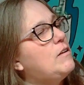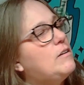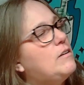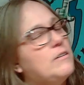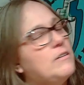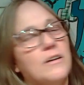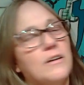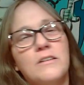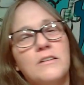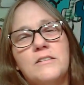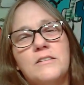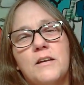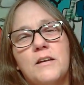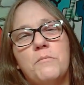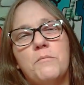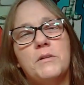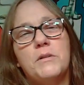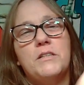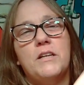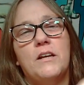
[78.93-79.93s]
Does say
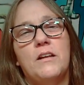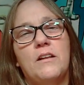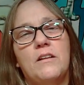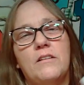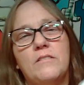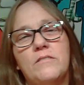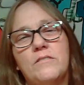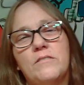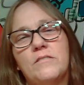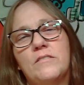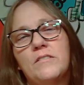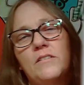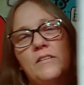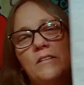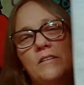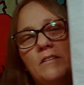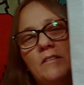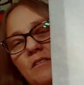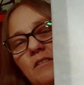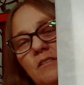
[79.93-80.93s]
Mattel.
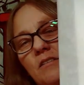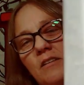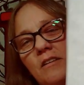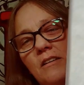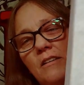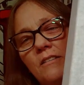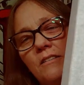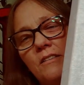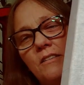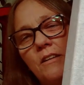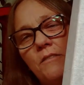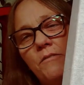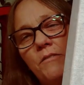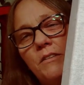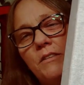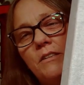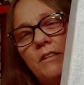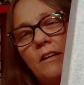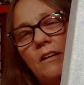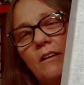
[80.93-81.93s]
Does say
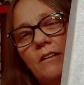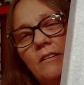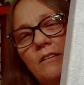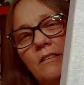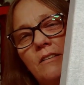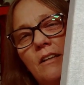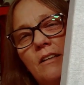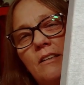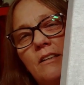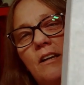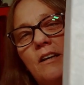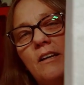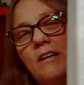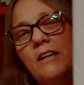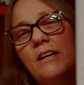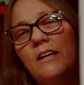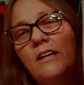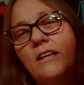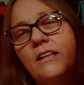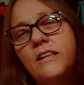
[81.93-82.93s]
Mattel. Does that tell
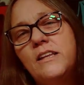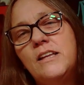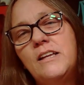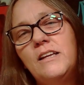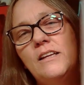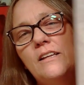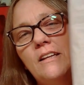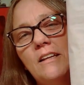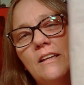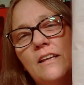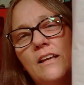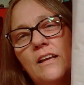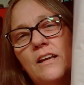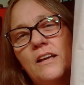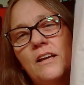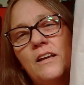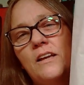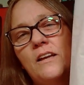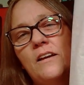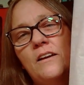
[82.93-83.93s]
you anything?
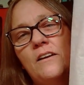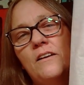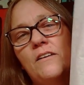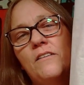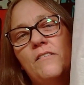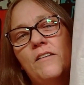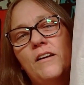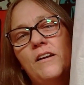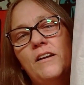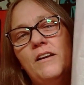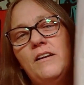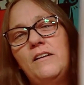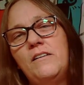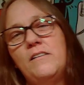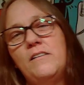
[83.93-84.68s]
Ready?